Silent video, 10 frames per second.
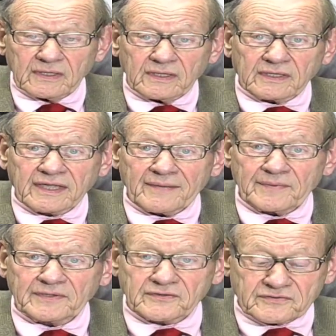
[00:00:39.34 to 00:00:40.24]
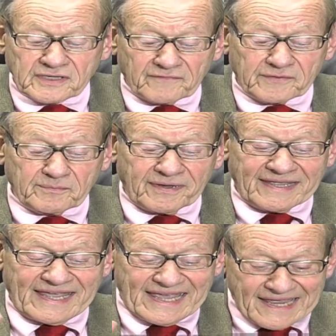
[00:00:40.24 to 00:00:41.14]
It can be discovered
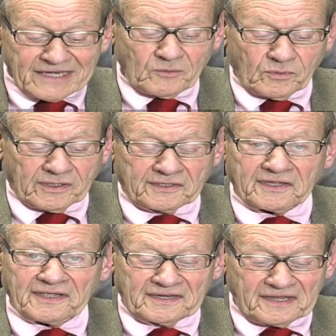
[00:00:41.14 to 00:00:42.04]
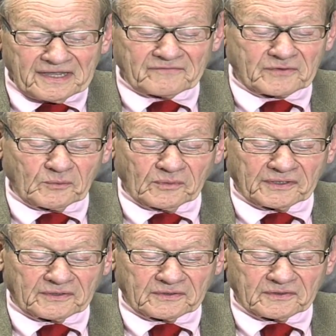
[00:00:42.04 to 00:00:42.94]
by anyone and
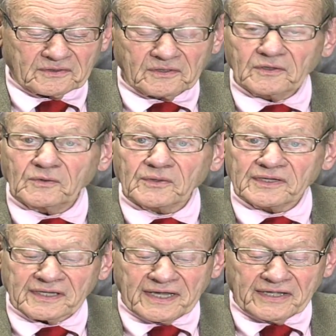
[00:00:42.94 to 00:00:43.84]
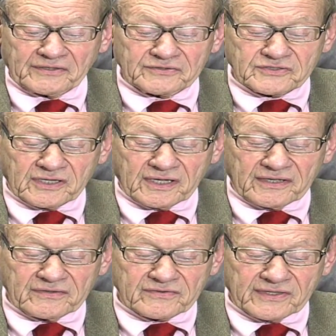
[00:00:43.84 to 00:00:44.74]
everyone who can
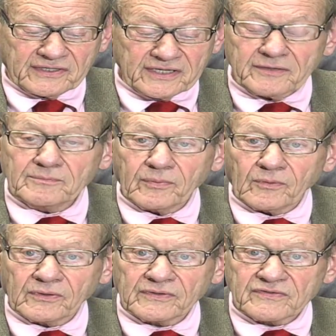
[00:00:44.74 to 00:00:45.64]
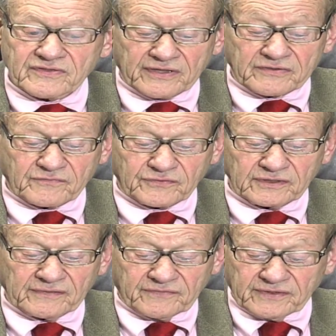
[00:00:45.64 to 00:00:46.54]
energize an inborn zest for
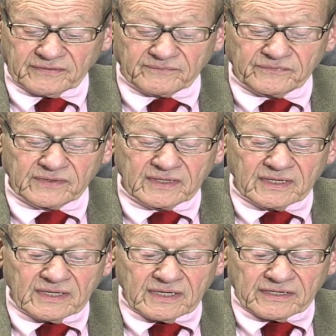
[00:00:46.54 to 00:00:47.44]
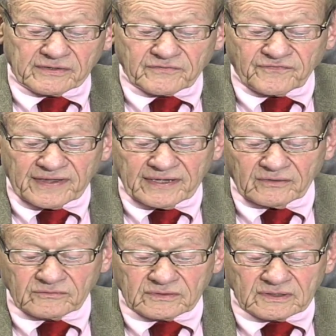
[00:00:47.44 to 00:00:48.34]
living. It is
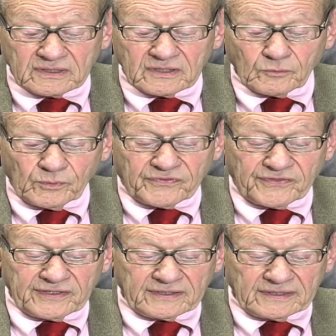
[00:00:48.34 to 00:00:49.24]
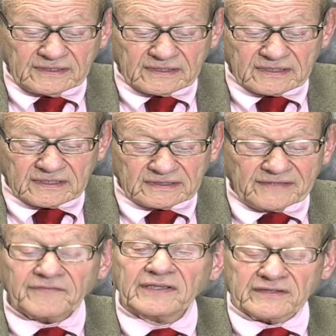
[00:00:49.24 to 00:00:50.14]
found within
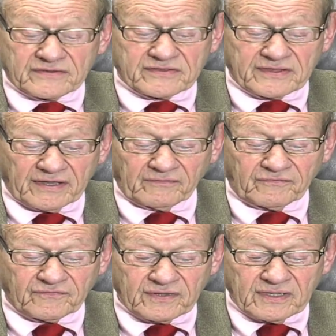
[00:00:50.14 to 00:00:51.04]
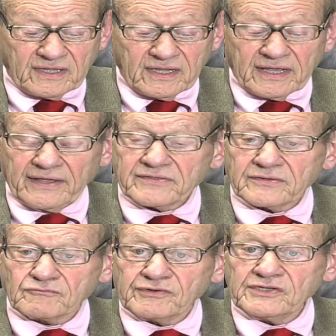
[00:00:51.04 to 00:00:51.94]
living itself as
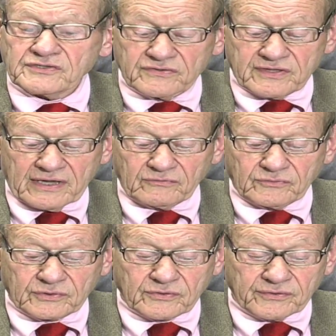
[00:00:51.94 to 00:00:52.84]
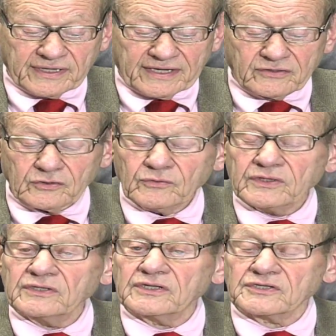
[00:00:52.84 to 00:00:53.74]
it reaches out to create new
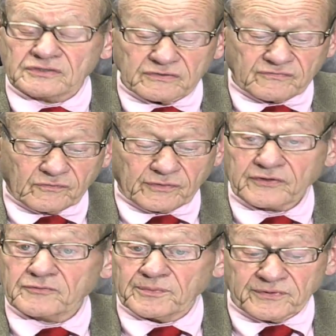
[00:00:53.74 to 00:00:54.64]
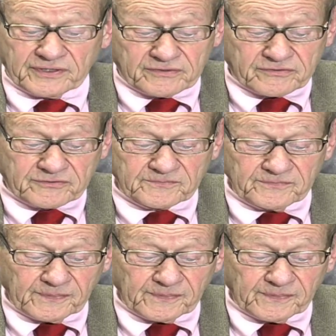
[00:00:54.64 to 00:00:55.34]
conditions for experience.